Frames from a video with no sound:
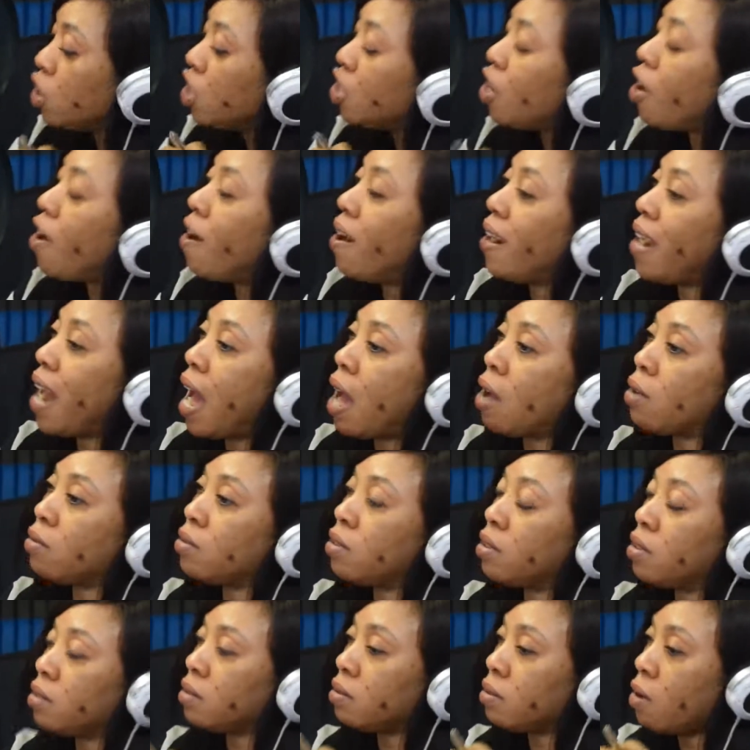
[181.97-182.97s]

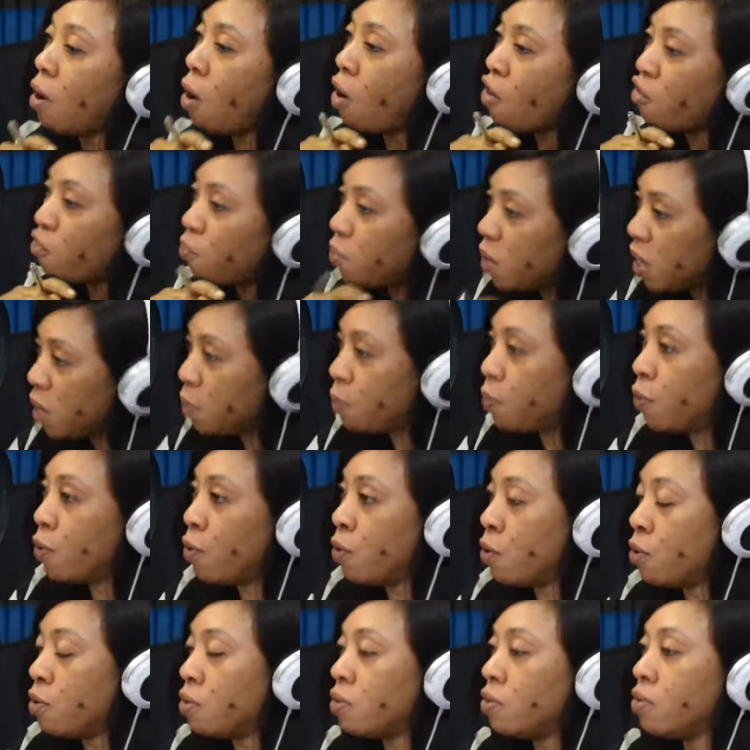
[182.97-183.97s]
turnout of
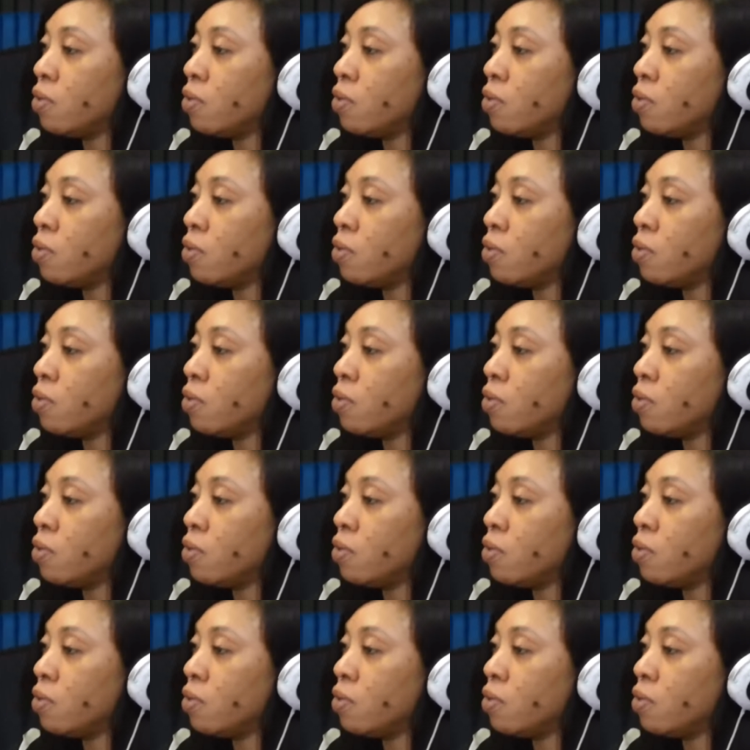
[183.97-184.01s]
people